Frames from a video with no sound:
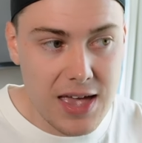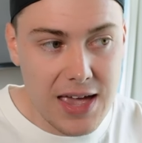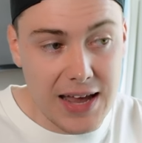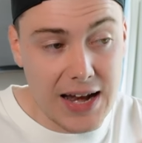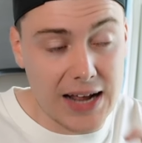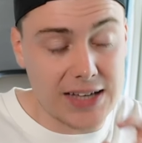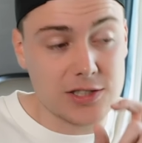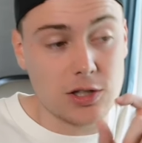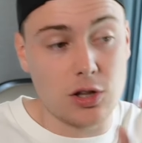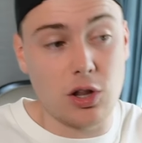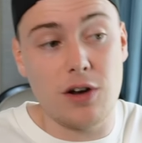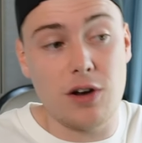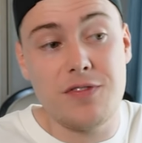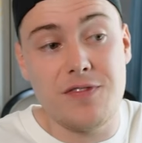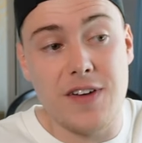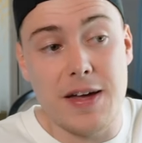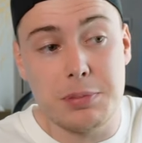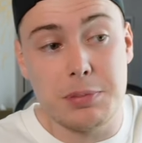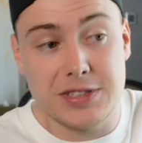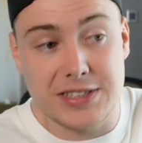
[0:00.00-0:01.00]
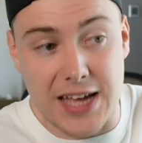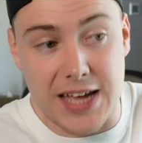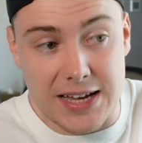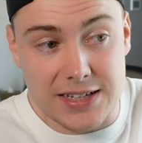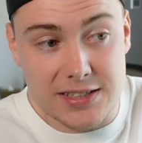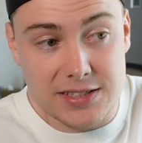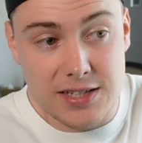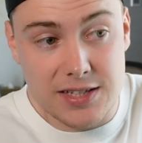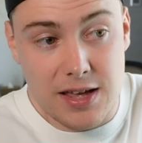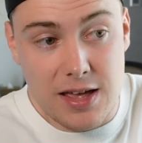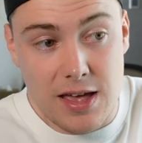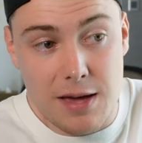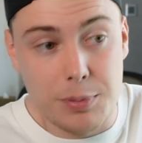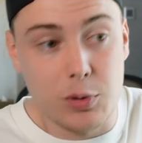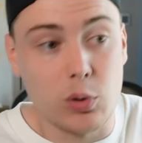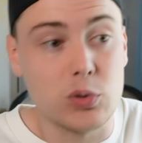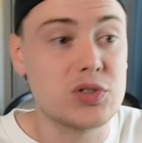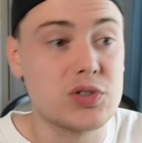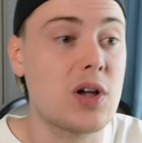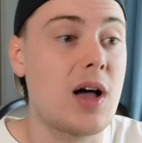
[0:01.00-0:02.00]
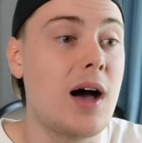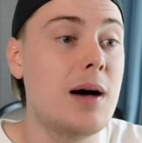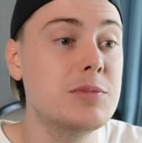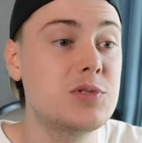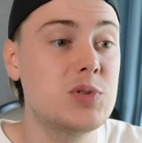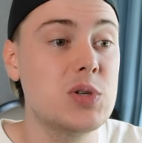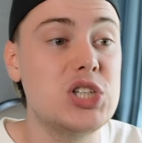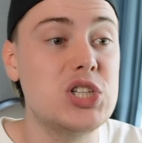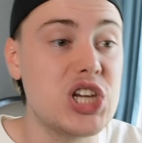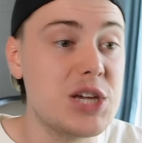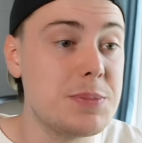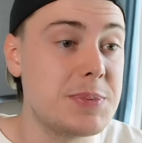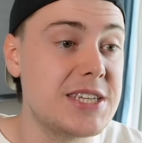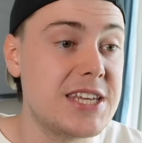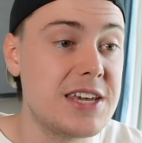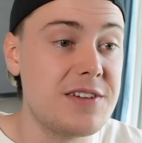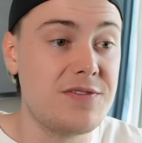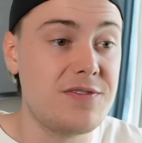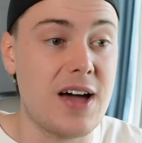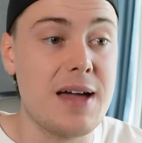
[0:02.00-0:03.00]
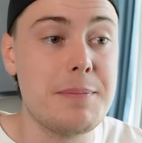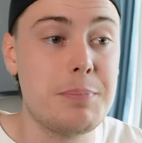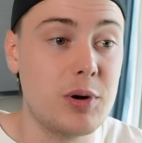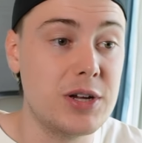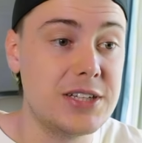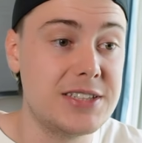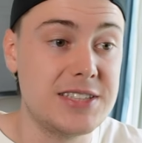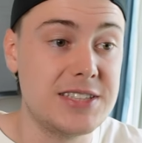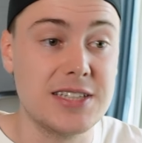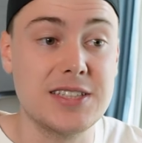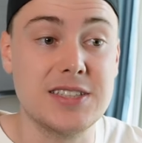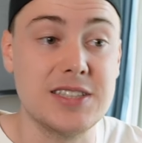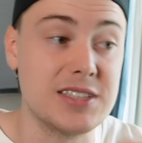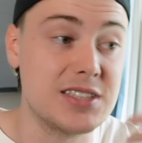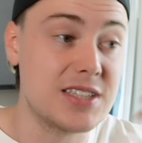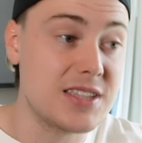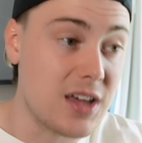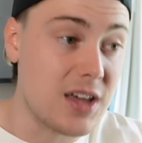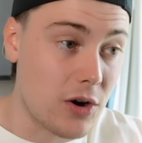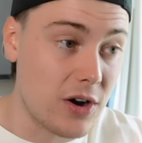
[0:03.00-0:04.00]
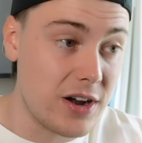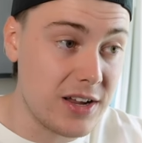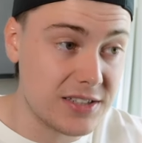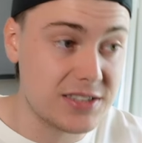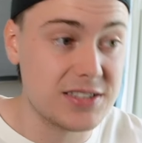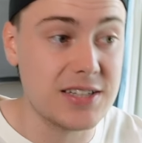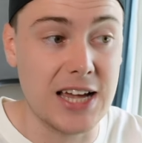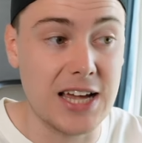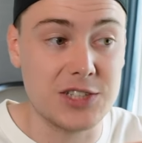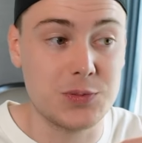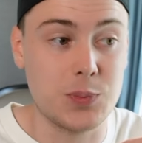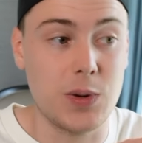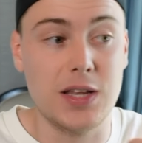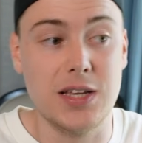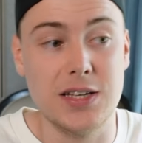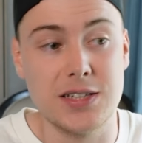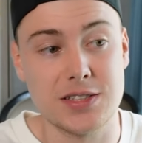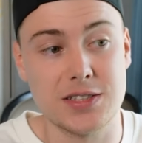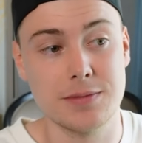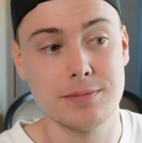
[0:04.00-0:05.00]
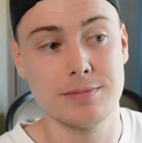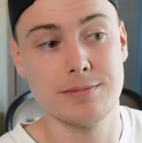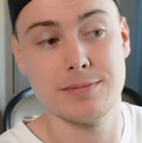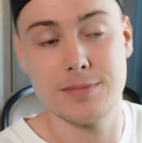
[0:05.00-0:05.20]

It has a lot of Fable's taste, but also comes with GPT 5.6's thoroughness as well as